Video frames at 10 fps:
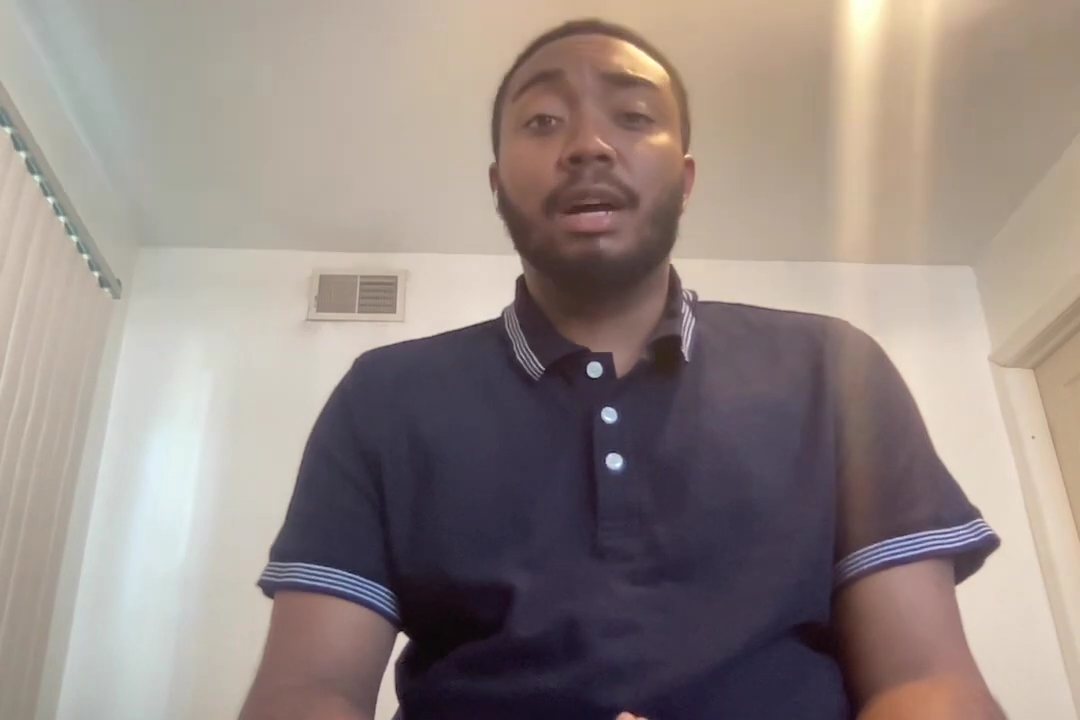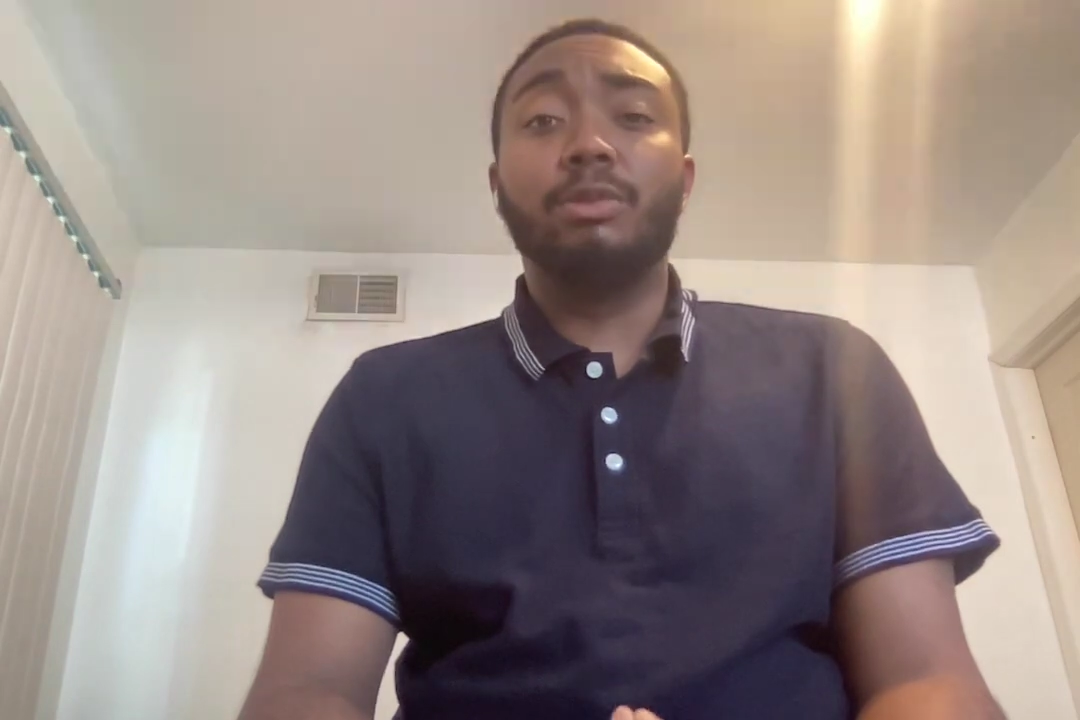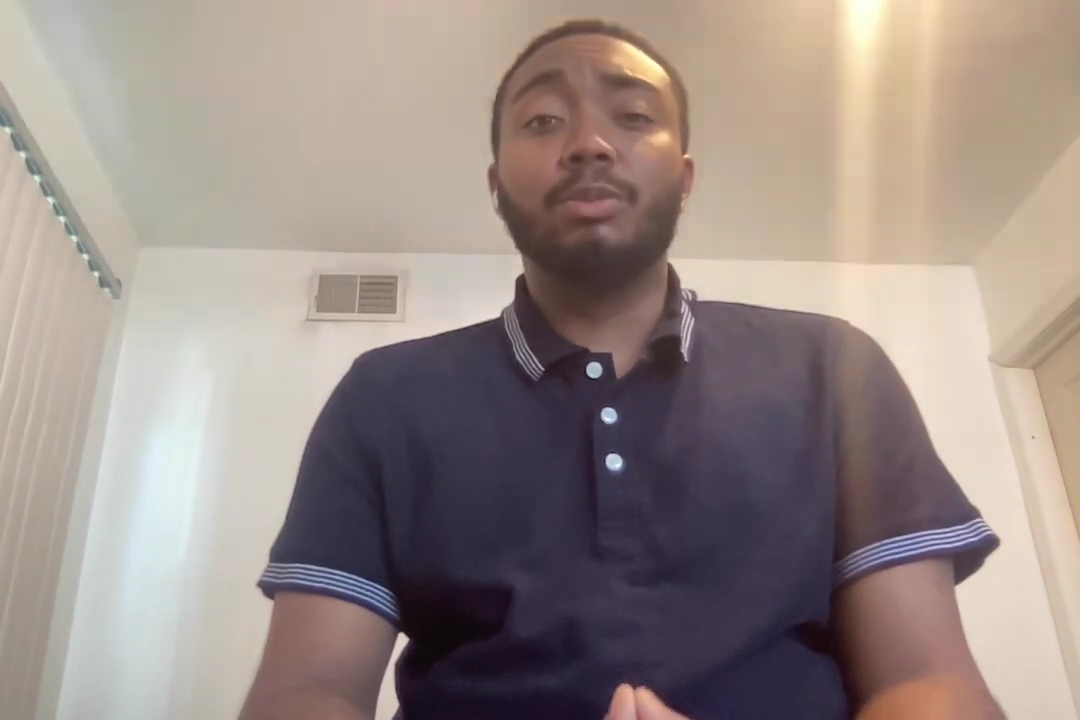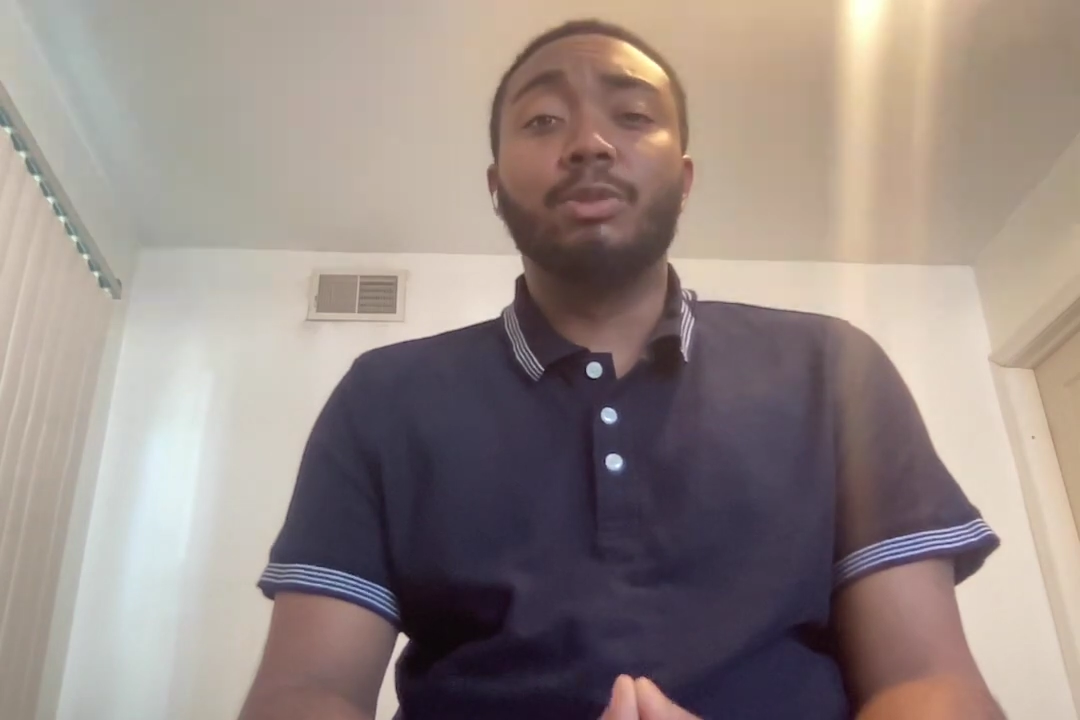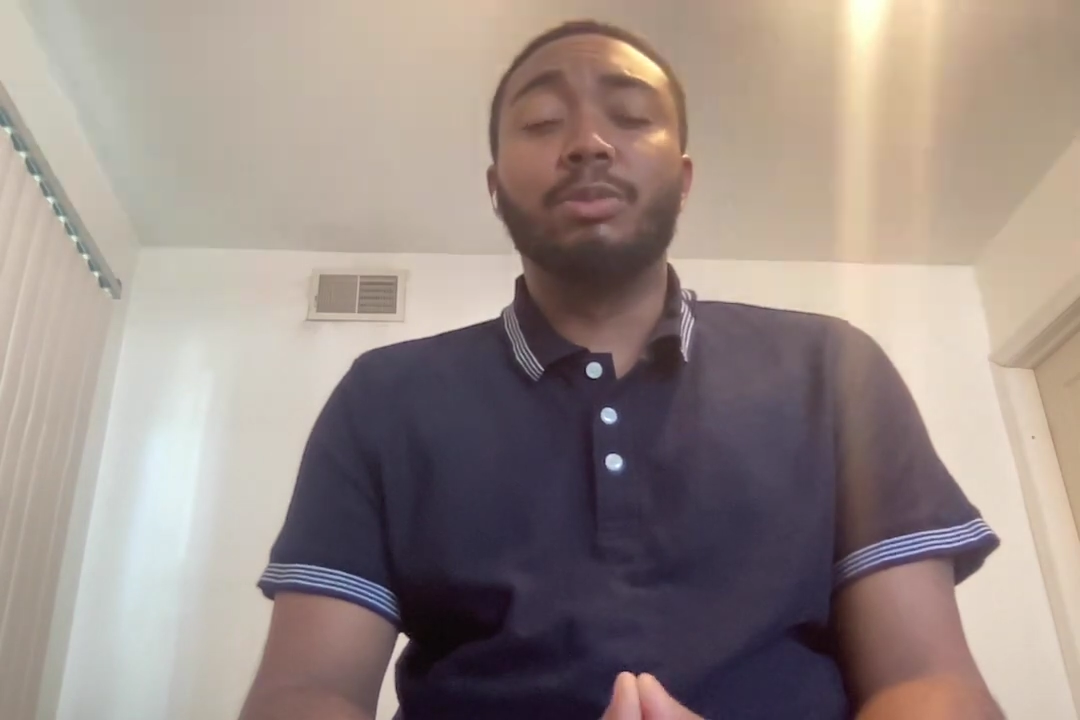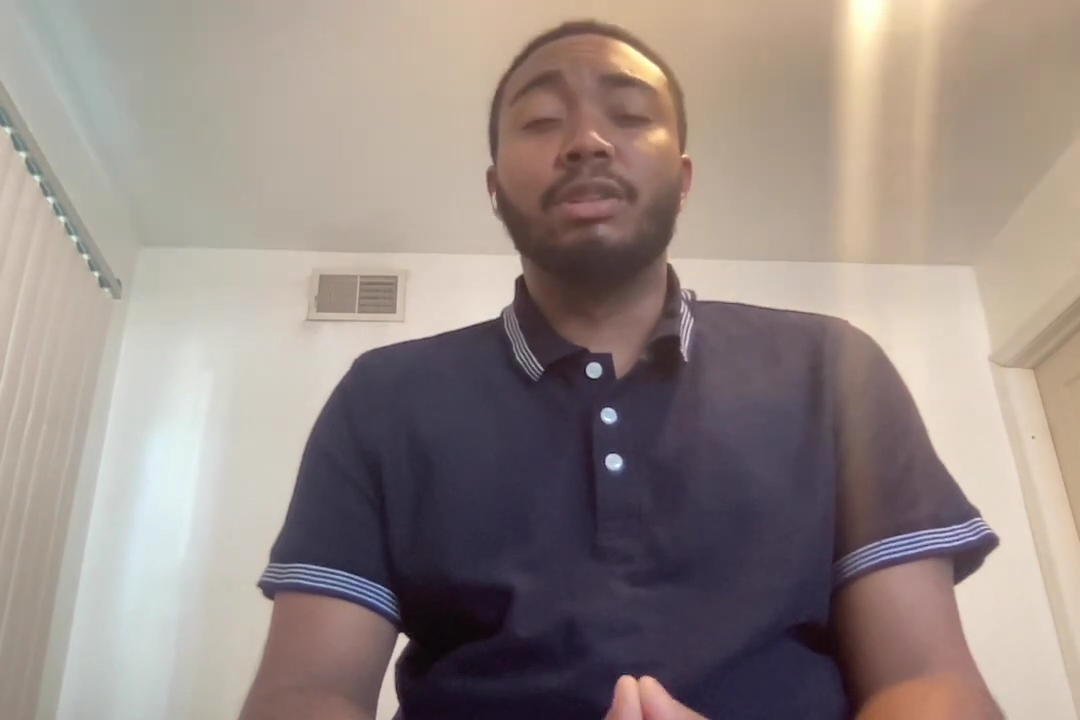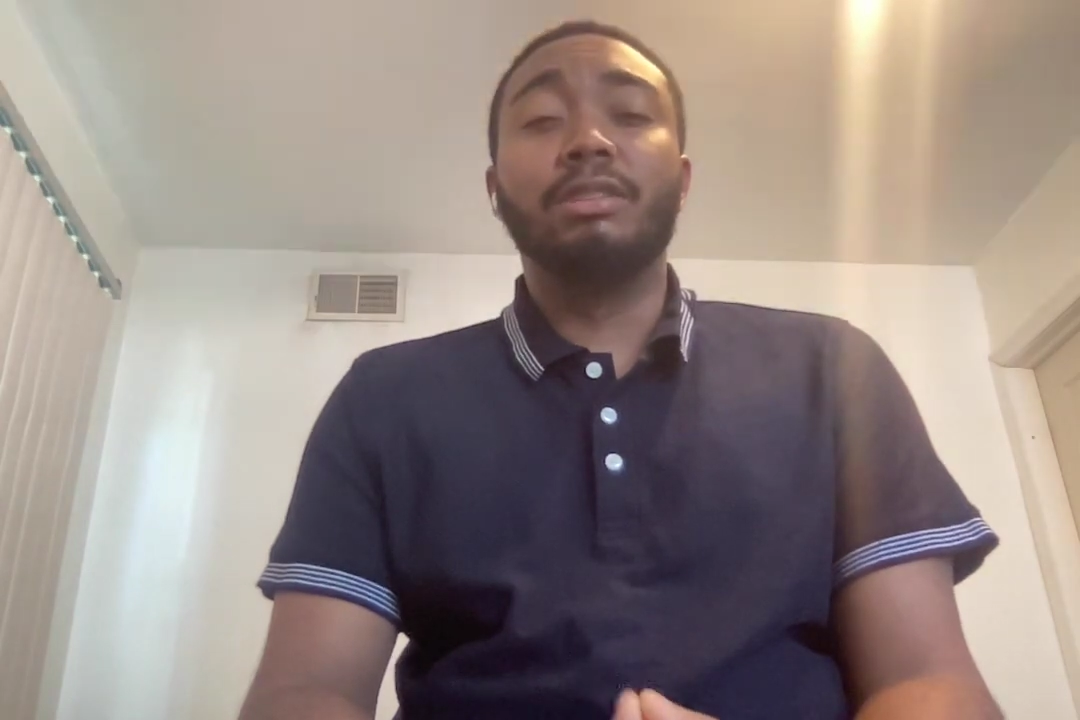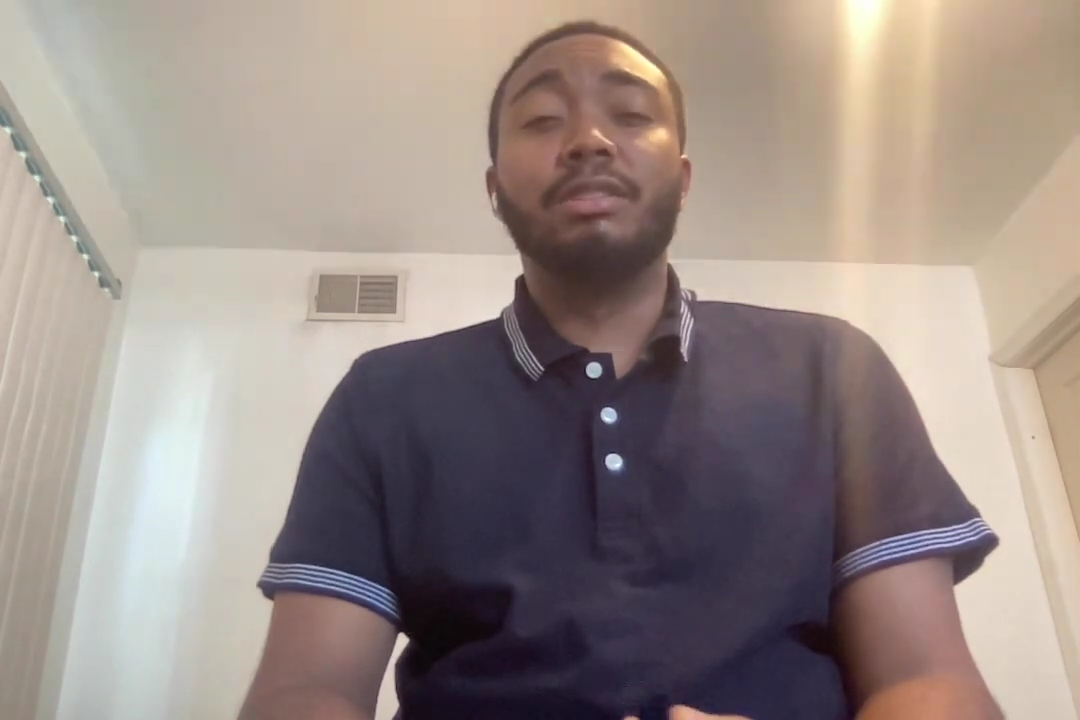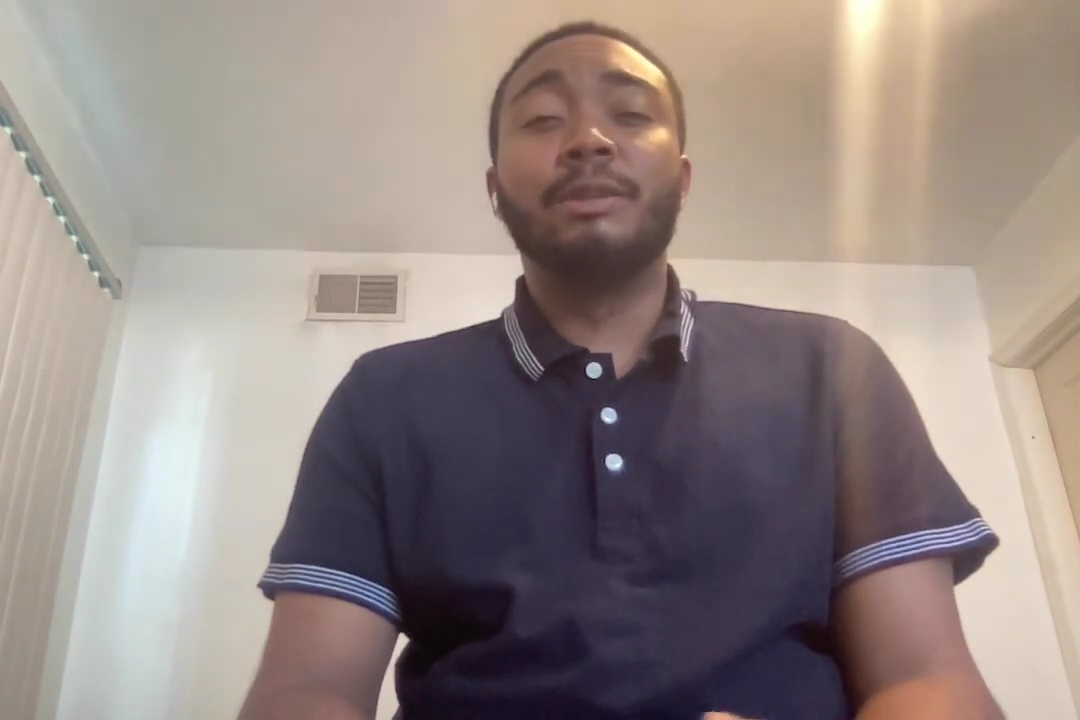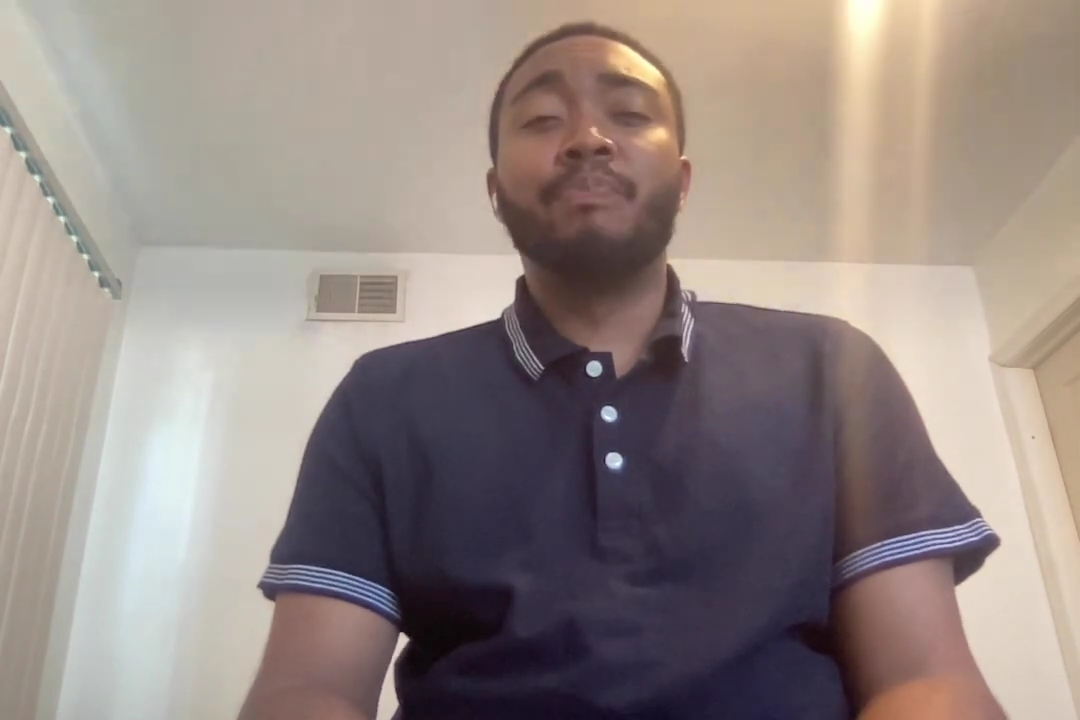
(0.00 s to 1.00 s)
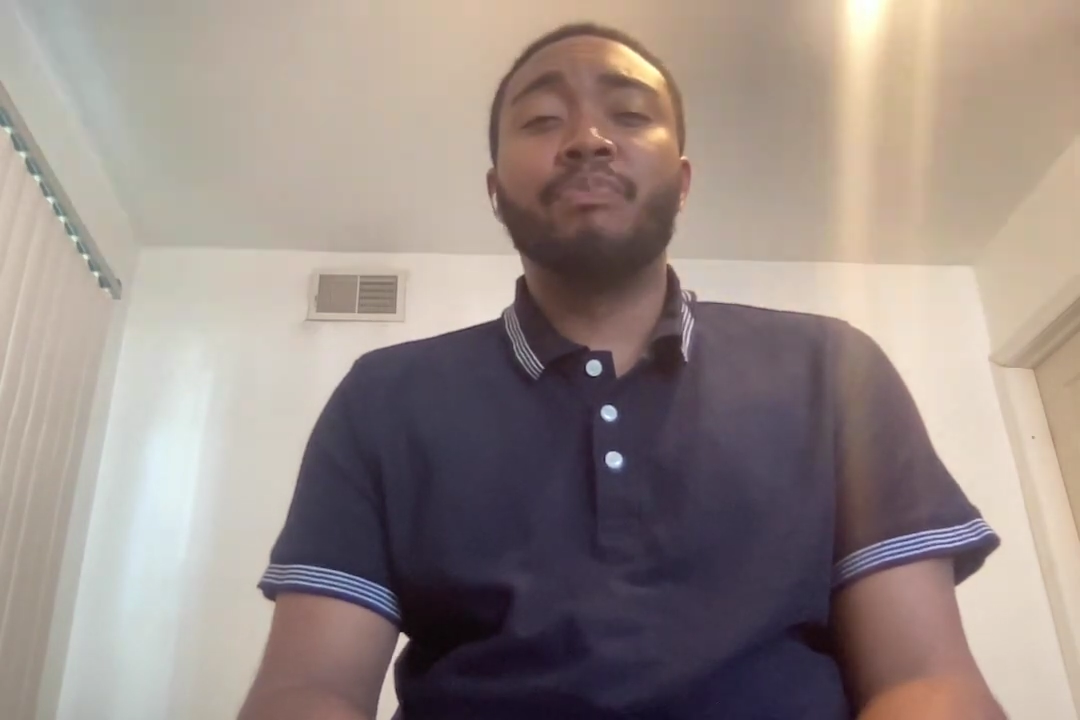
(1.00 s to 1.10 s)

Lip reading: out to me because